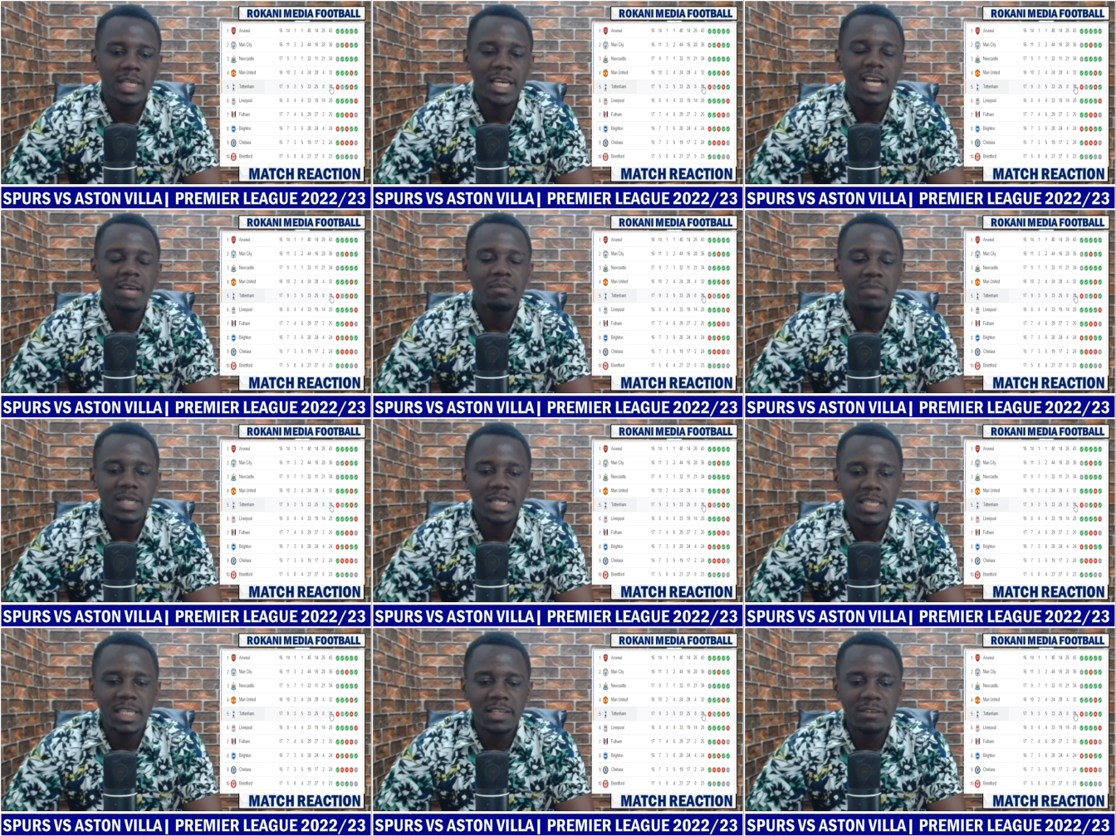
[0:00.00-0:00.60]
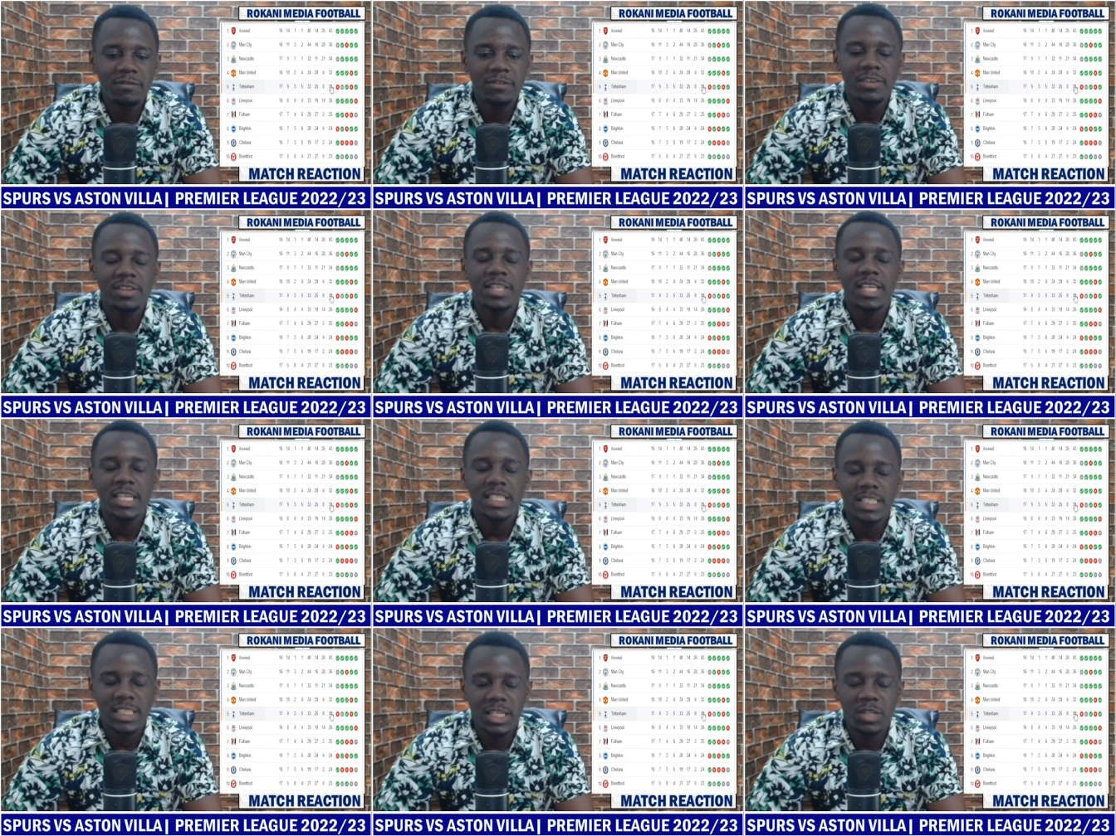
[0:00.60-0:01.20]
I believe they are
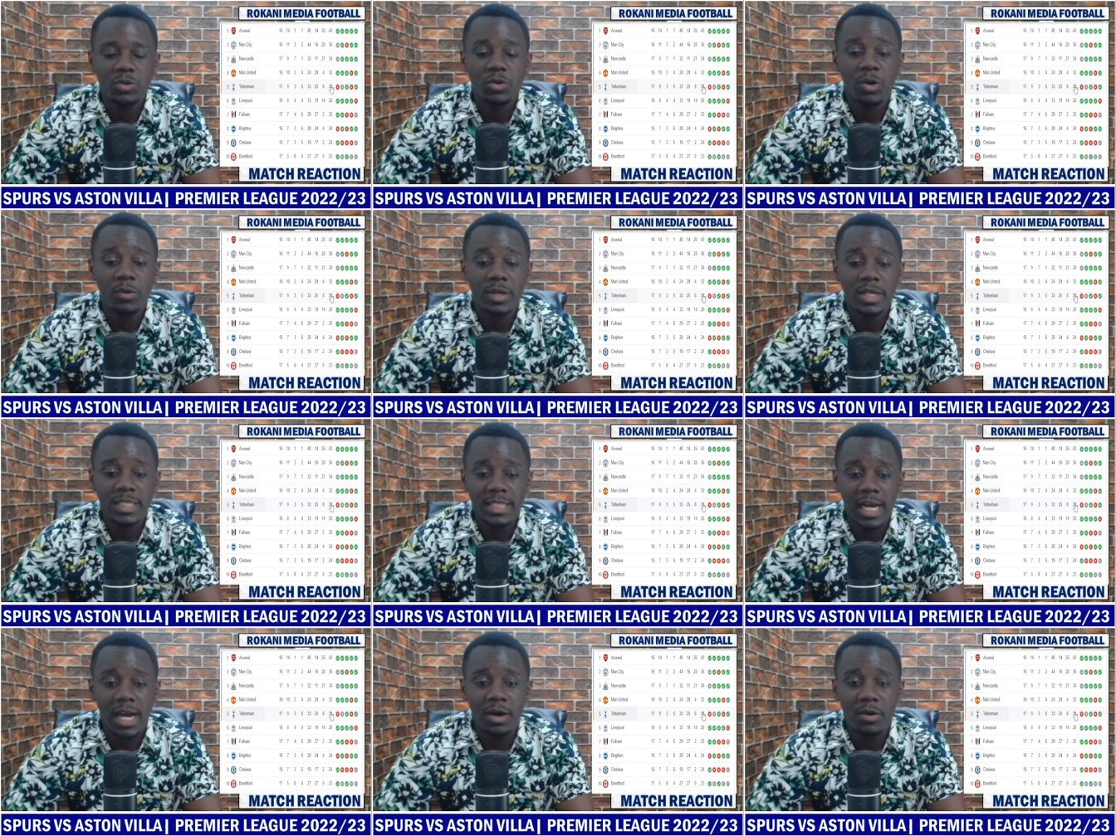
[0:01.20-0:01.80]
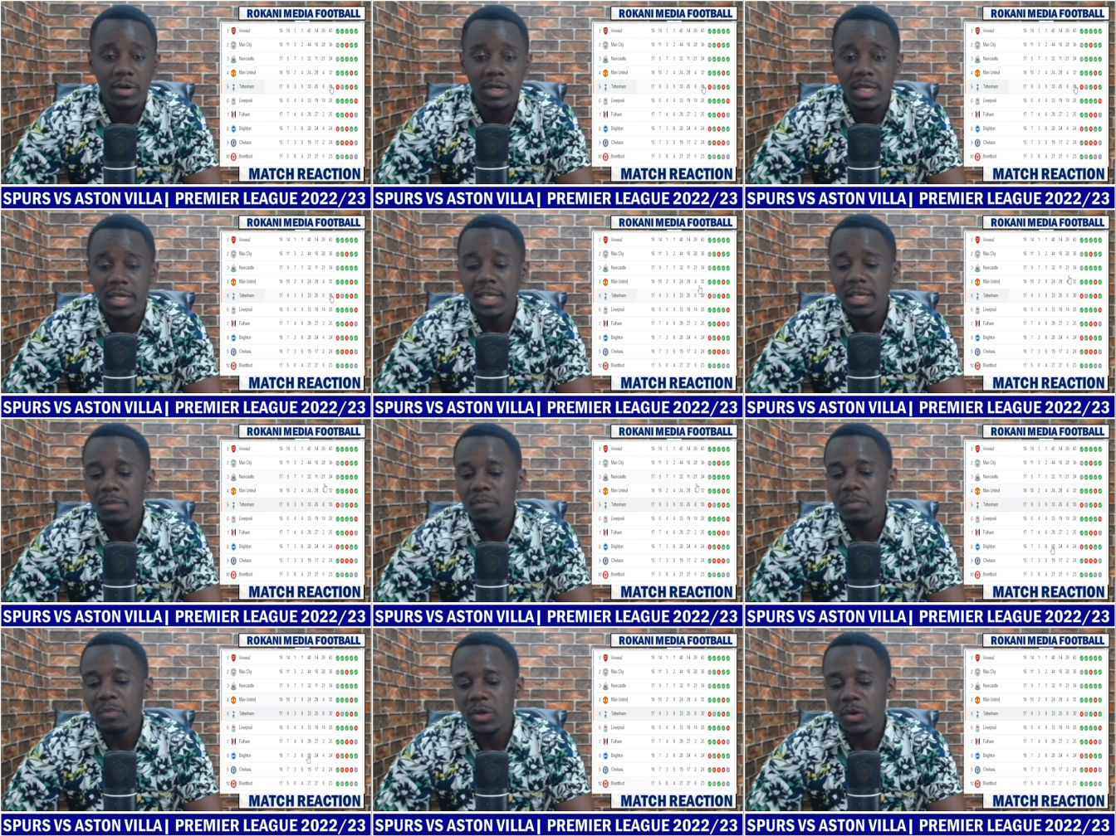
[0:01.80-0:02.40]
still going down
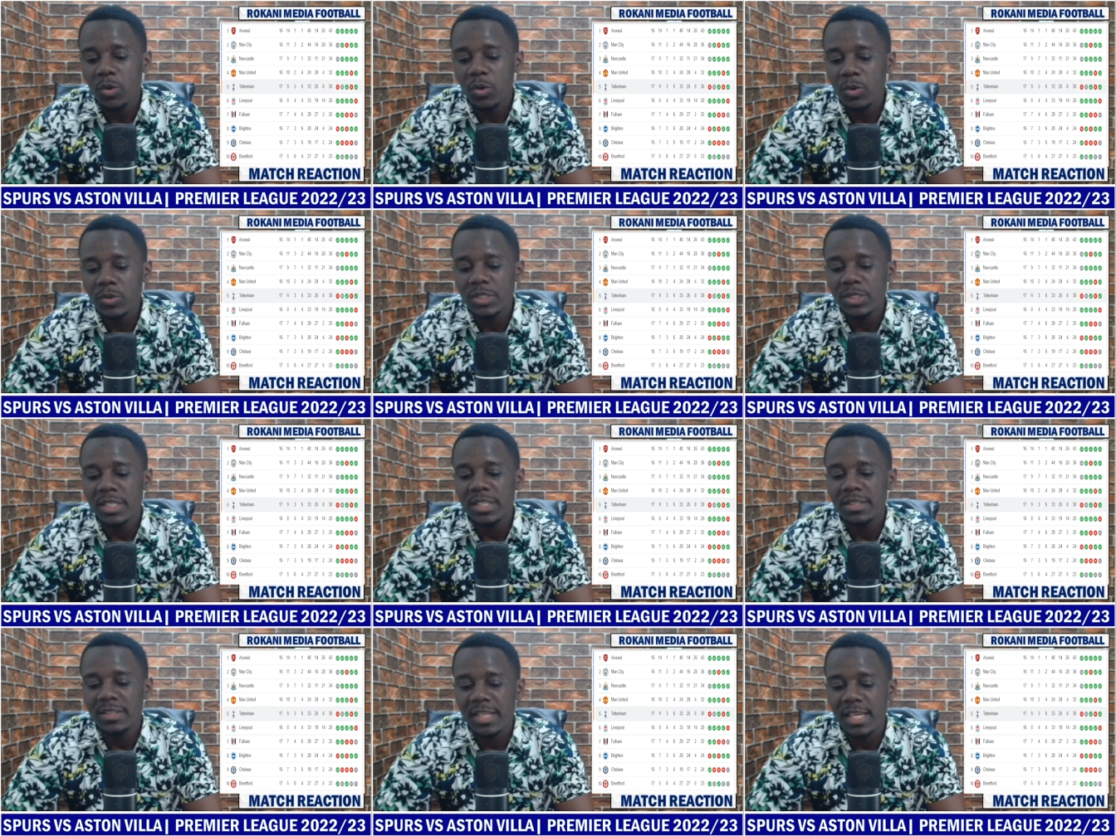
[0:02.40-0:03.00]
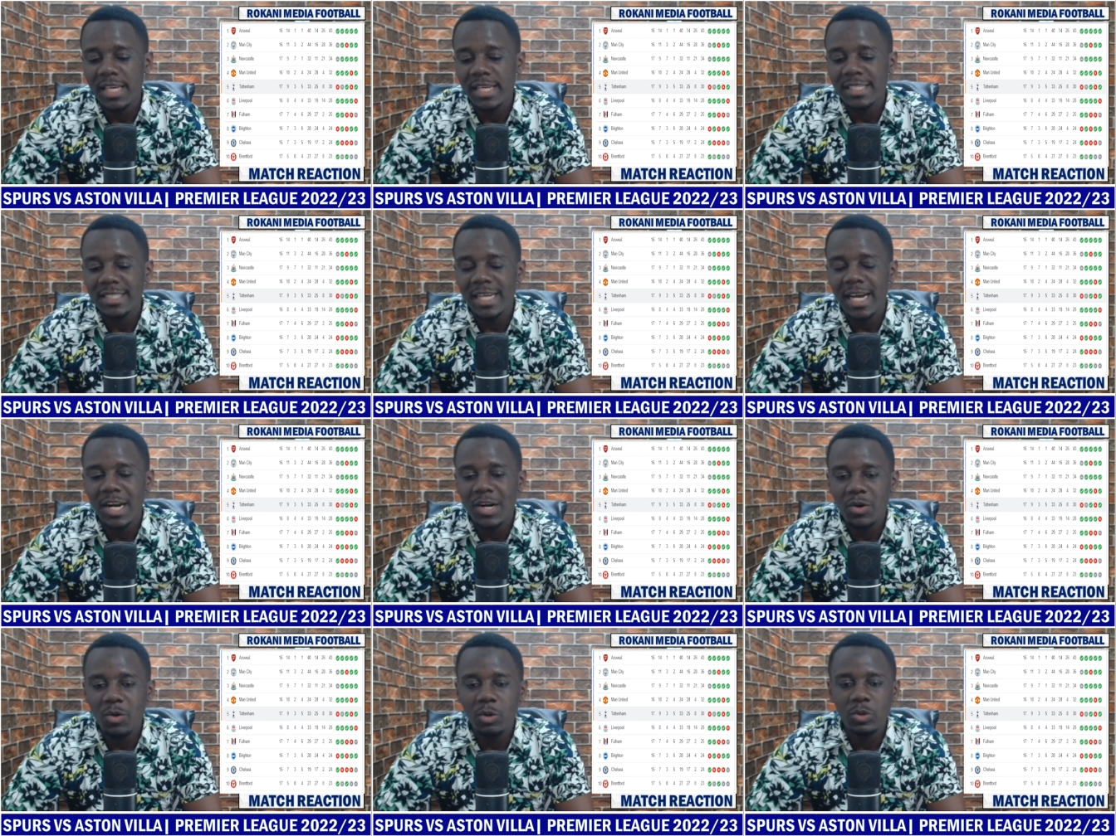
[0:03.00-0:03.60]
because things are
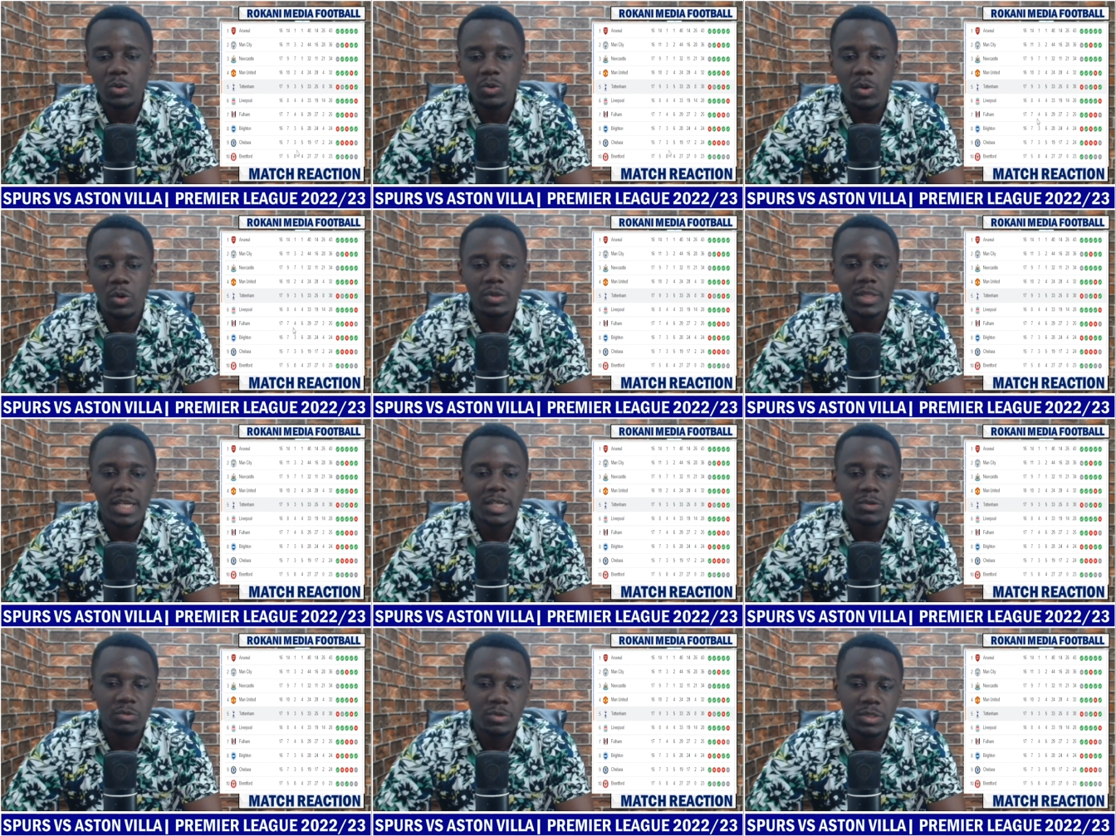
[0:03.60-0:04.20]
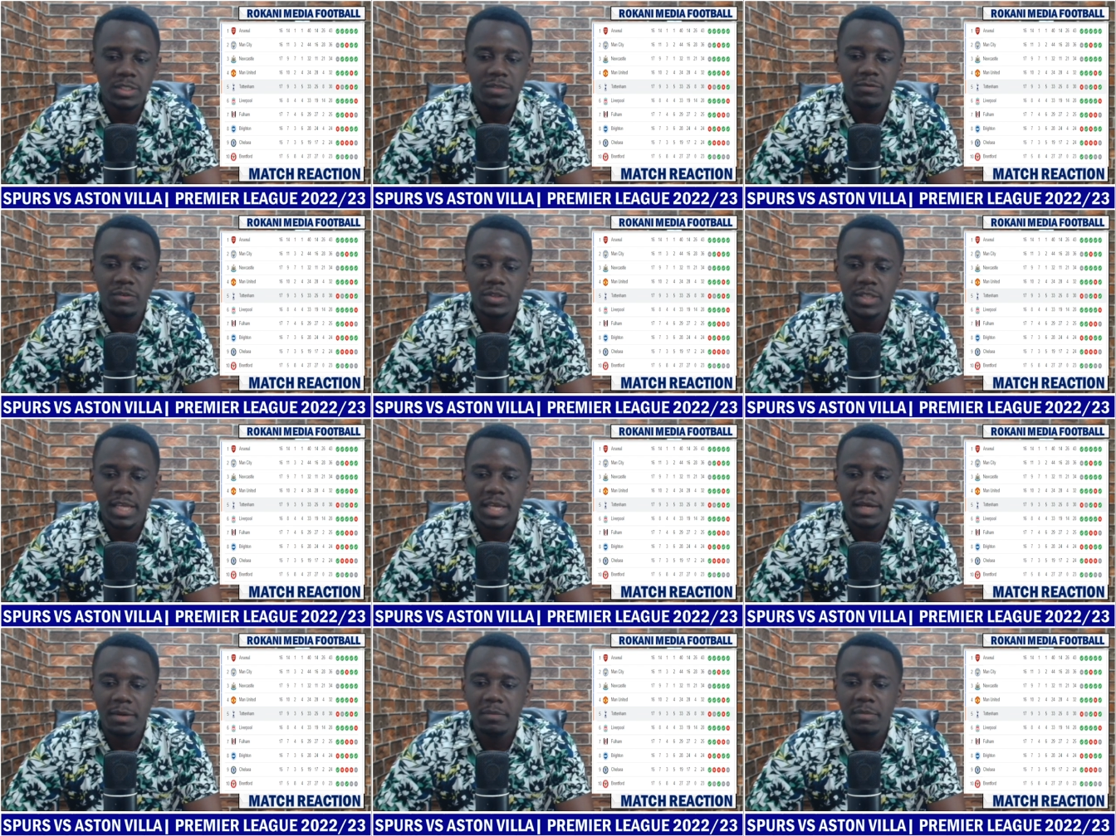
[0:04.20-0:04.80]
not all that rosy for
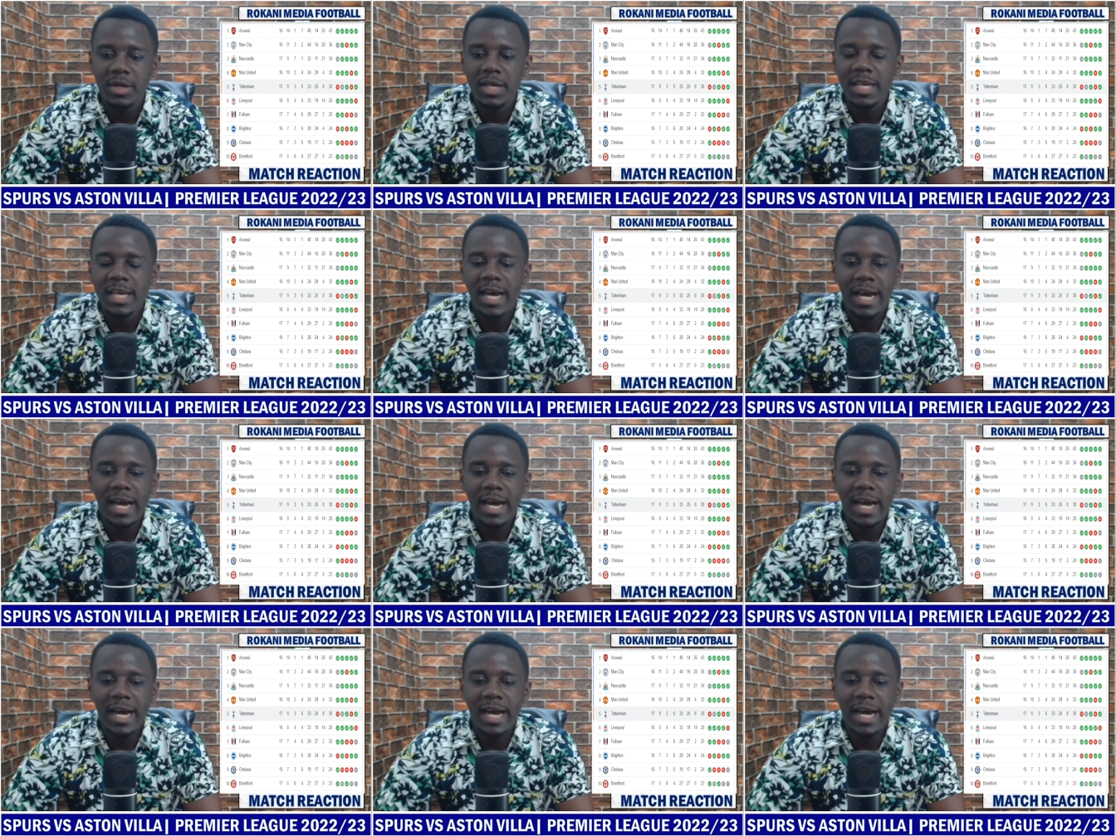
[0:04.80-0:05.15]
them.